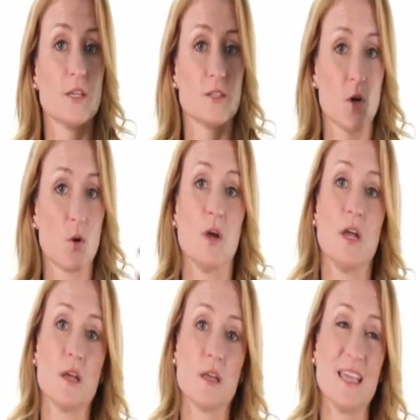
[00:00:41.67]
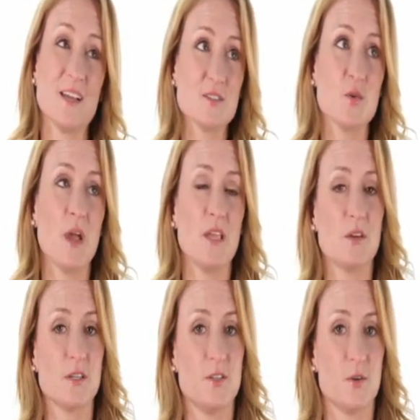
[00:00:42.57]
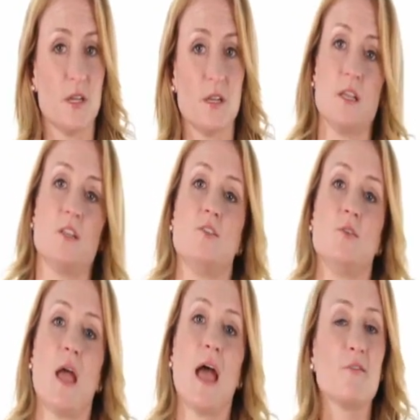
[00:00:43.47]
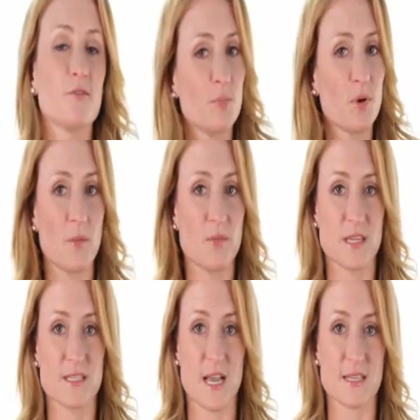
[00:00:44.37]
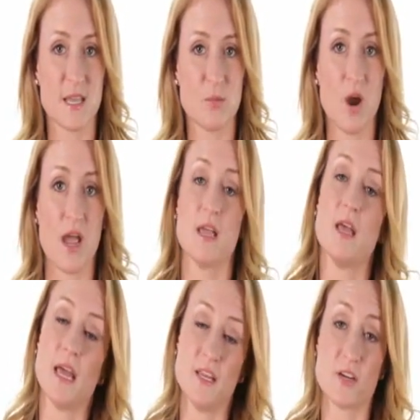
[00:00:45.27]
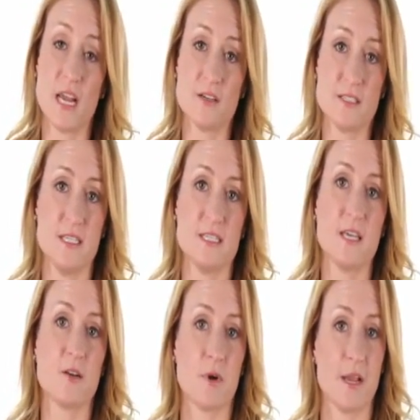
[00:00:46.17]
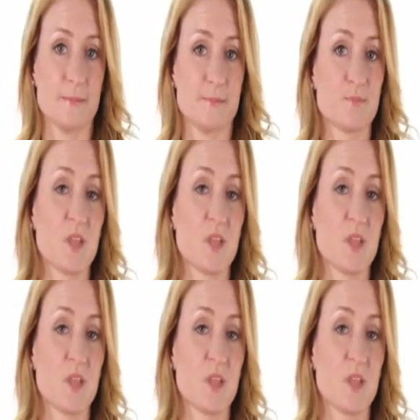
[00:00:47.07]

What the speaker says: So here's a way you can do it, and you do every problem the exact same way, and you're guaranteed to get it right.